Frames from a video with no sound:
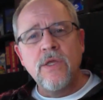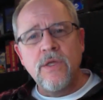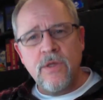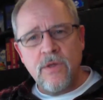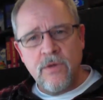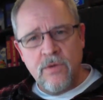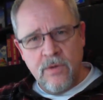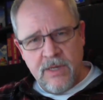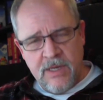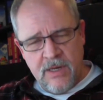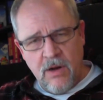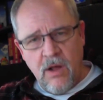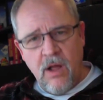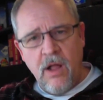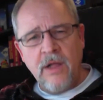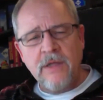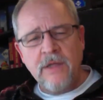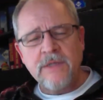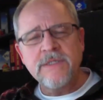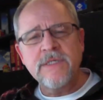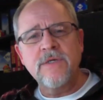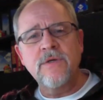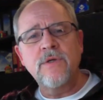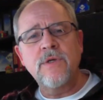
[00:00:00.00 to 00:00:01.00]
you can
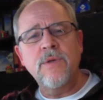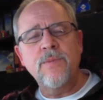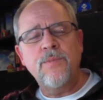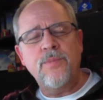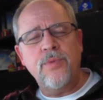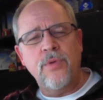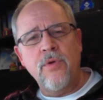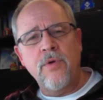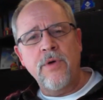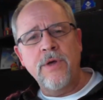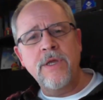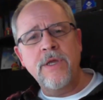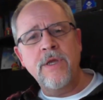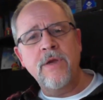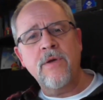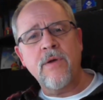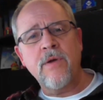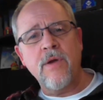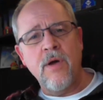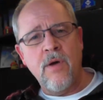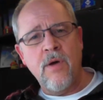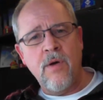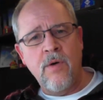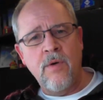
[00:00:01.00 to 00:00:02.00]
also deploy
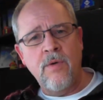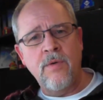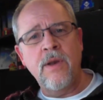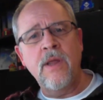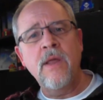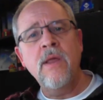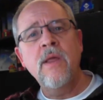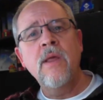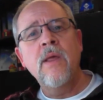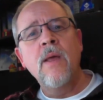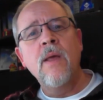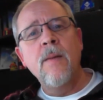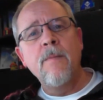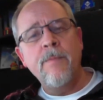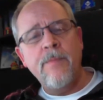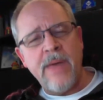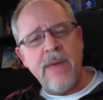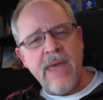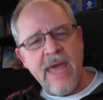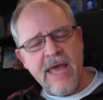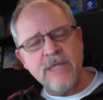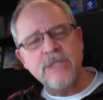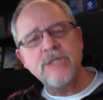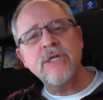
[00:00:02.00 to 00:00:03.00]
your own
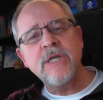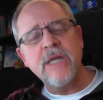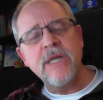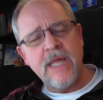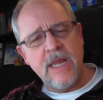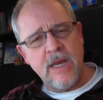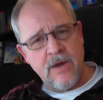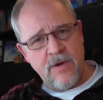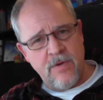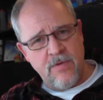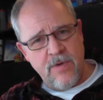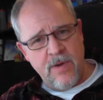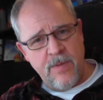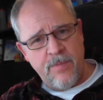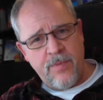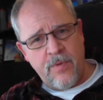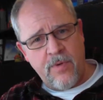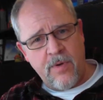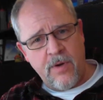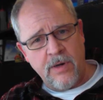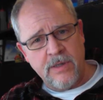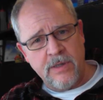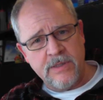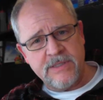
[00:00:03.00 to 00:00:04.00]
paginated
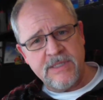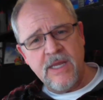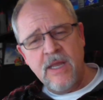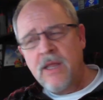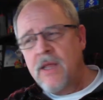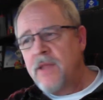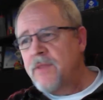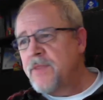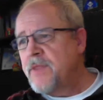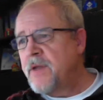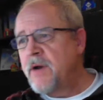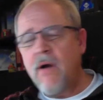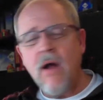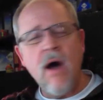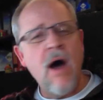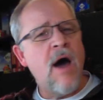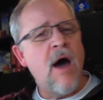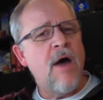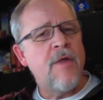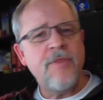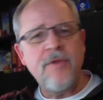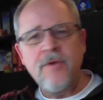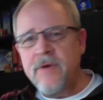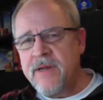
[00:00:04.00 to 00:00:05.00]
reports that are
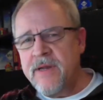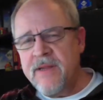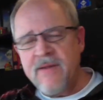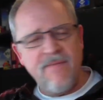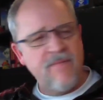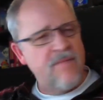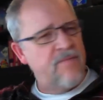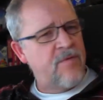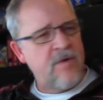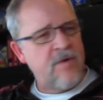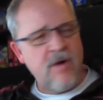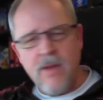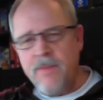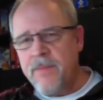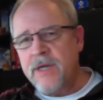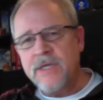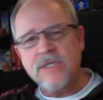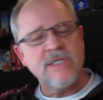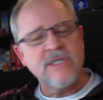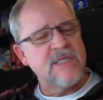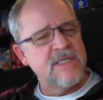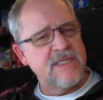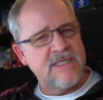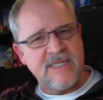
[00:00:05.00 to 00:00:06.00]
authored in very
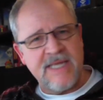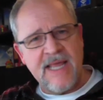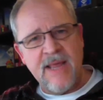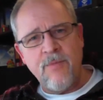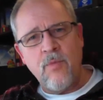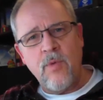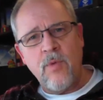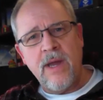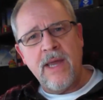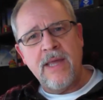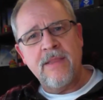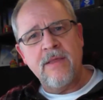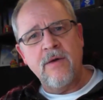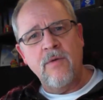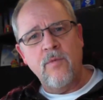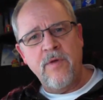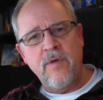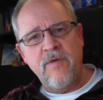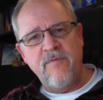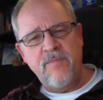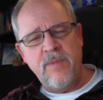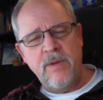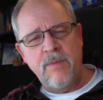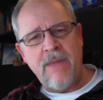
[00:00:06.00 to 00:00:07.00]
much the same way that
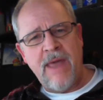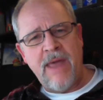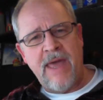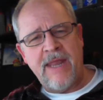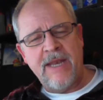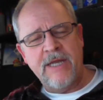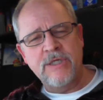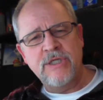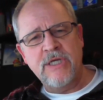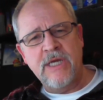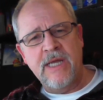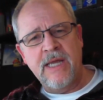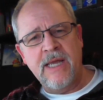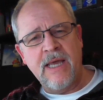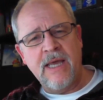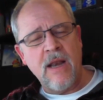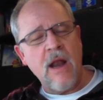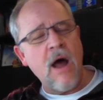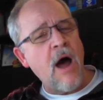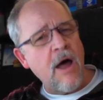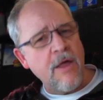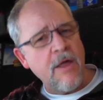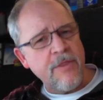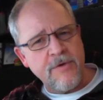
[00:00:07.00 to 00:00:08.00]
we've been managing
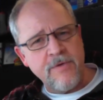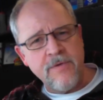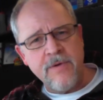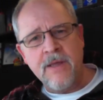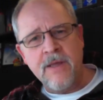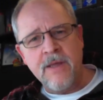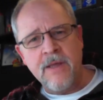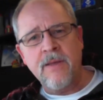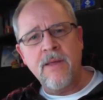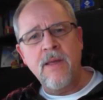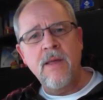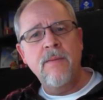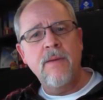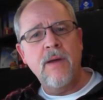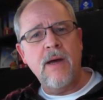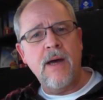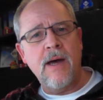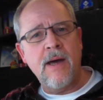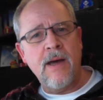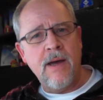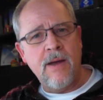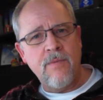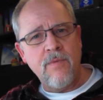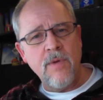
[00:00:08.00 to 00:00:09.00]
and authoring
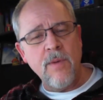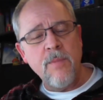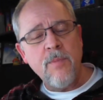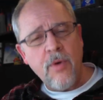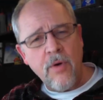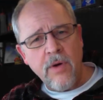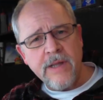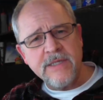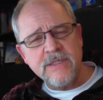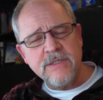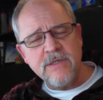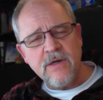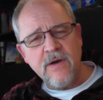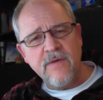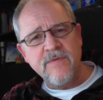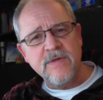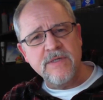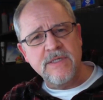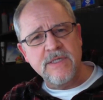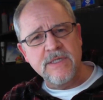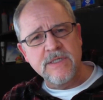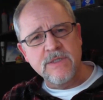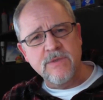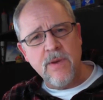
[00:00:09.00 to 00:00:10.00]
uh, reporting
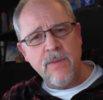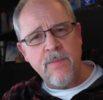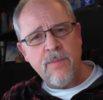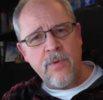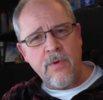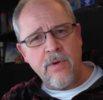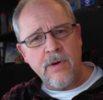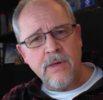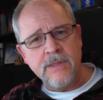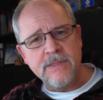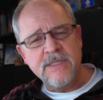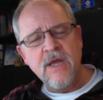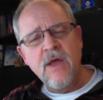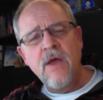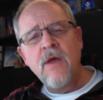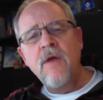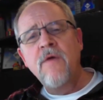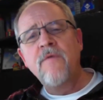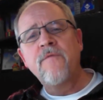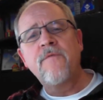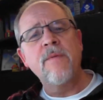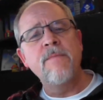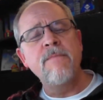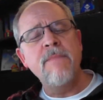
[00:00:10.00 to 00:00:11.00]
services reports
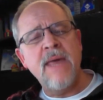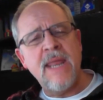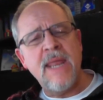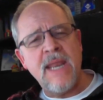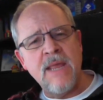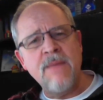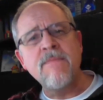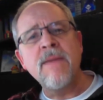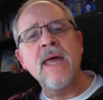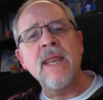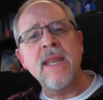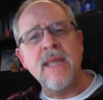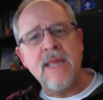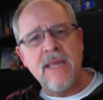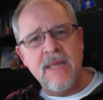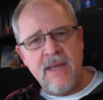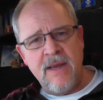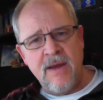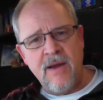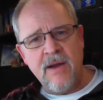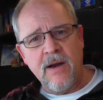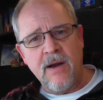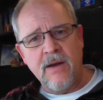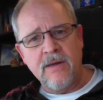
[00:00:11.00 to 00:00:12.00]
for many, many
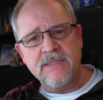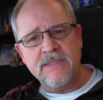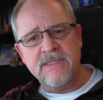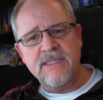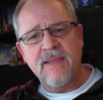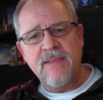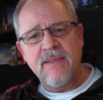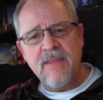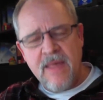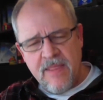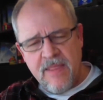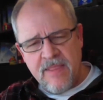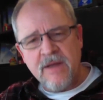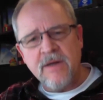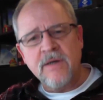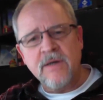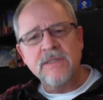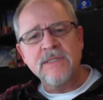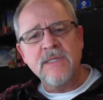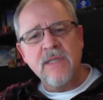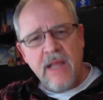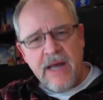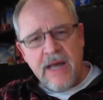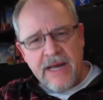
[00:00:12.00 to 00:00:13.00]
years. And then
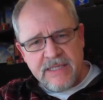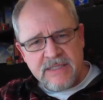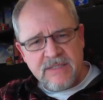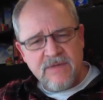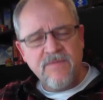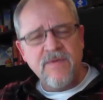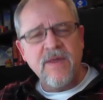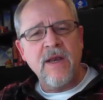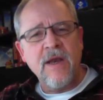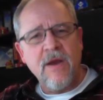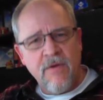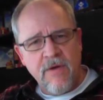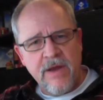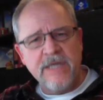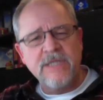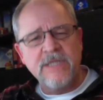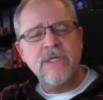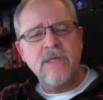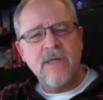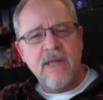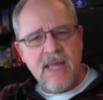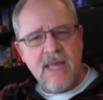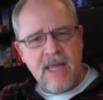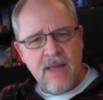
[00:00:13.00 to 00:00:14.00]
there's lots of
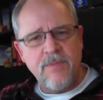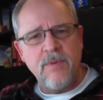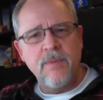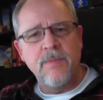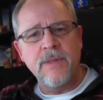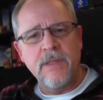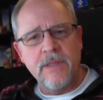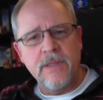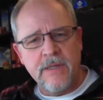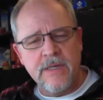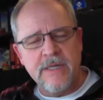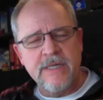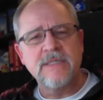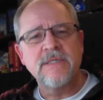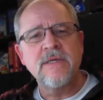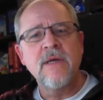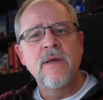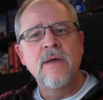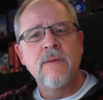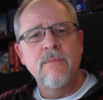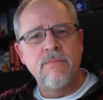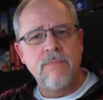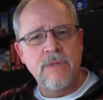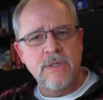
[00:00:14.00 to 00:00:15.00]
integration capabilities
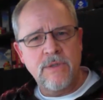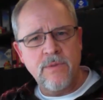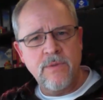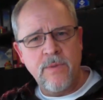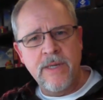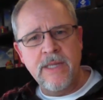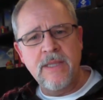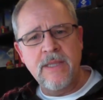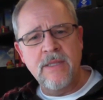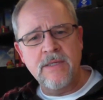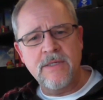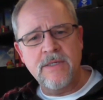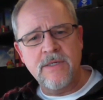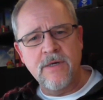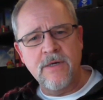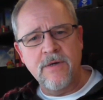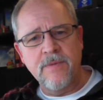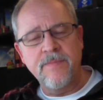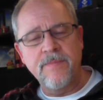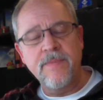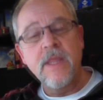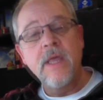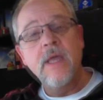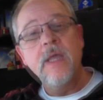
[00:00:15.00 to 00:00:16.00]
between the
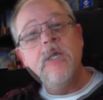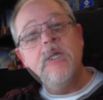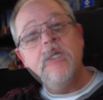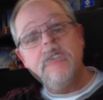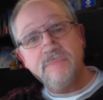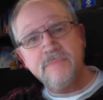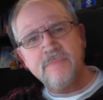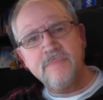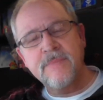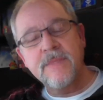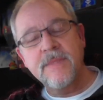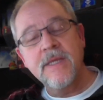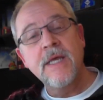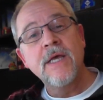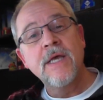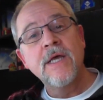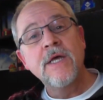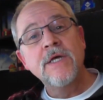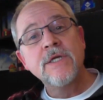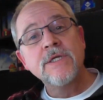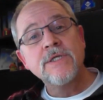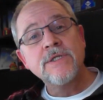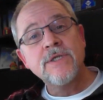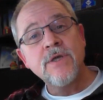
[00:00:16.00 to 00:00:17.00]
two.
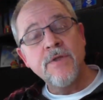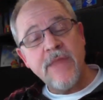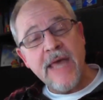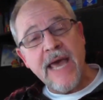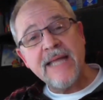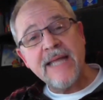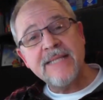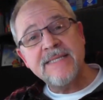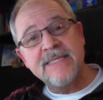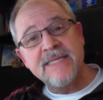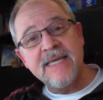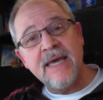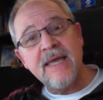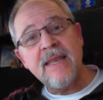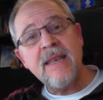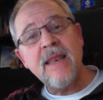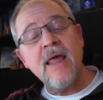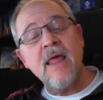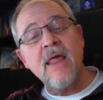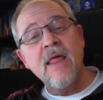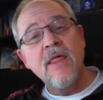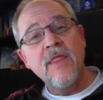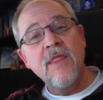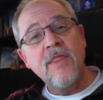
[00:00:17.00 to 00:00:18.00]
So that's it.
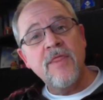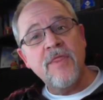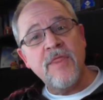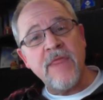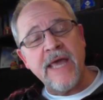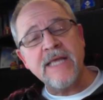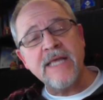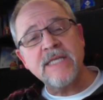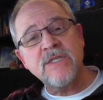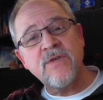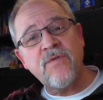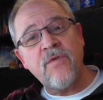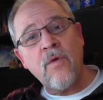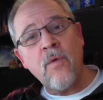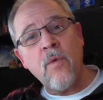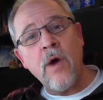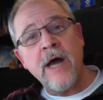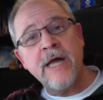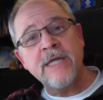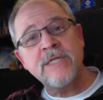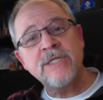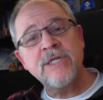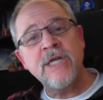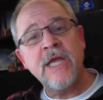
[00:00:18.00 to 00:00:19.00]
Thanks for
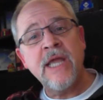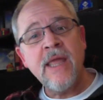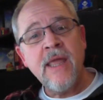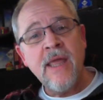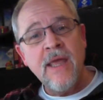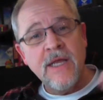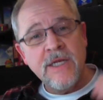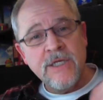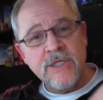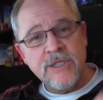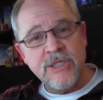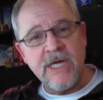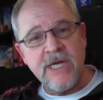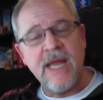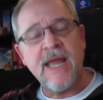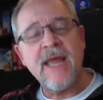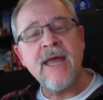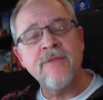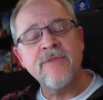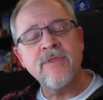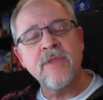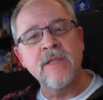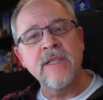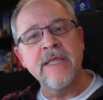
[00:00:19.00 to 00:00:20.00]
watching. Check
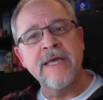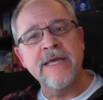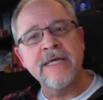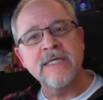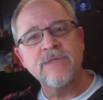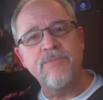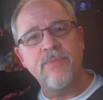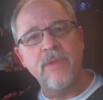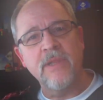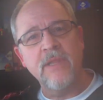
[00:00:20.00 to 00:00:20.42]
out the links